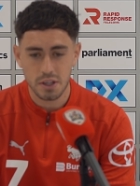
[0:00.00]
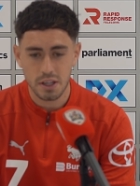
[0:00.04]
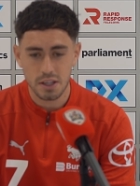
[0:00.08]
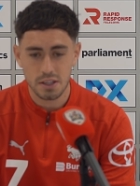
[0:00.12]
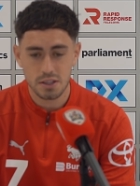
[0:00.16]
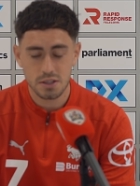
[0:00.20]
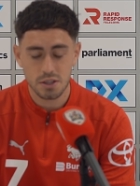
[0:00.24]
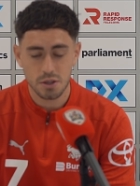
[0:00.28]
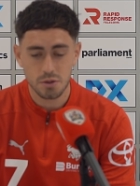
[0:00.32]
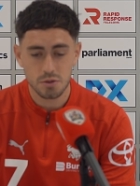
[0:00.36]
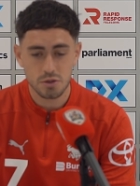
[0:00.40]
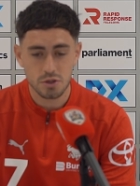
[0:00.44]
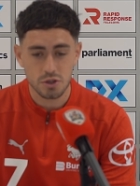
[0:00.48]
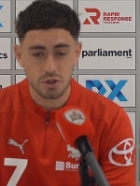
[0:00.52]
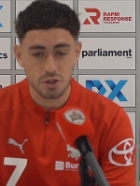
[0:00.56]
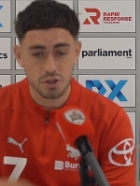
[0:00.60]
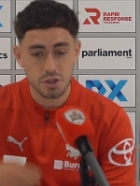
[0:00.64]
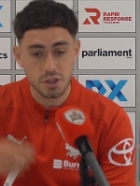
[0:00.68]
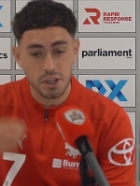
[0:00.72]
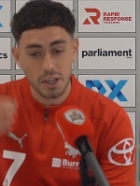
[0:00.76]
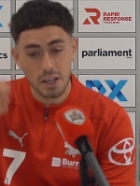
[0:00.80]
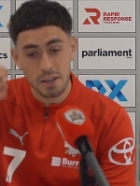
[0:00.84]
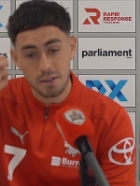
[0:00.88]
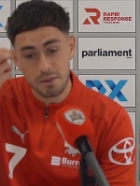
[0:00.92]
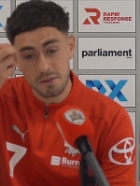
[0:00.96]
Then, so it's good.
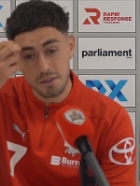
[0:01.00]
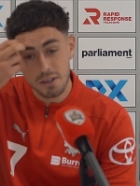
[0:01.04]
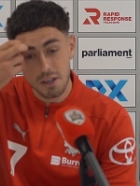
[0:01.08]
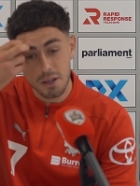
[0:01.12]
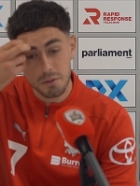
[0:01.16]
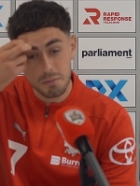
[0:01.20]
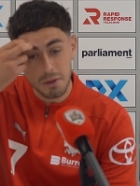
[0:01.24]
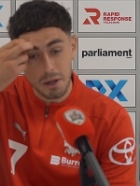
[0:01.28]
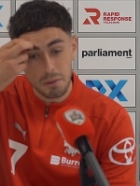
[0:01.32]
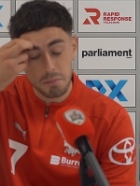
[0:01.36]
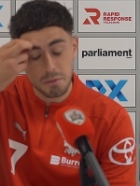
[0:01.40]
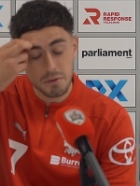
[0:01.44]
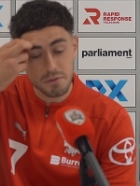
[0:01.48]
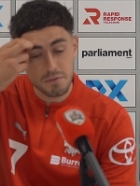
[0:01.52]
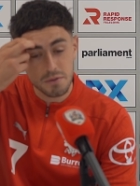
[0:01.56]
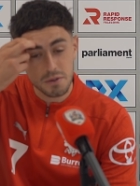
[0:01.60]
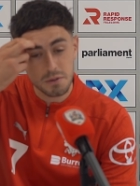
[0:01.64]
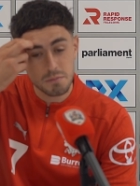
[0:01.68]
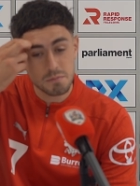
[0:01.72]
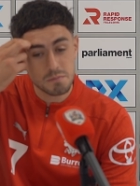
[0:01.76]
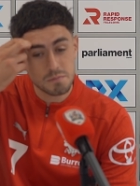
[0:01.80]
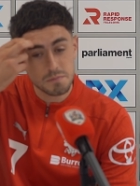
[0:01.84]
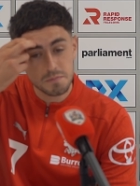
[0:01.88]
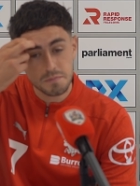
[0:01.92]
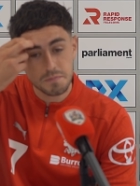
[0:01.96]
Yeah, I'm happy for
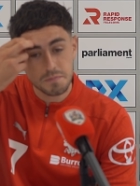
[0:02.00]
him.